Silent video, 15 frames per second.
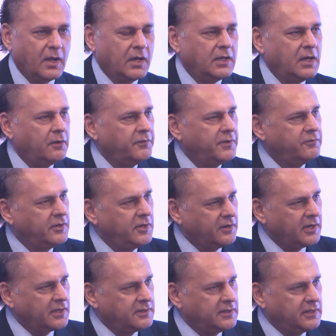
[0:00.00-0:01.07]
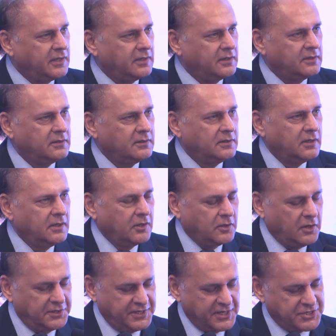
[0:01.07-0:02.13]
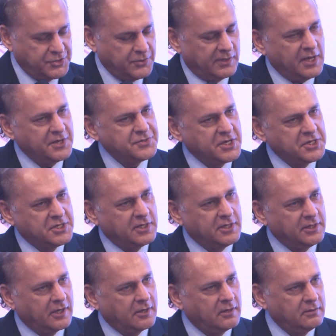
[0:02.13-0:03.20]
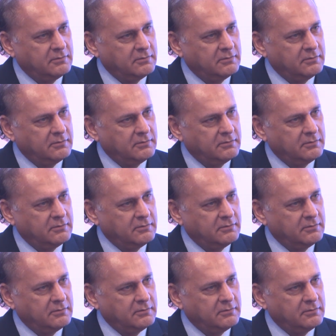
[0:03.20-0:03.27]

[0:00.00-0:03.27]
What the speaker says: now when we look at the contextualization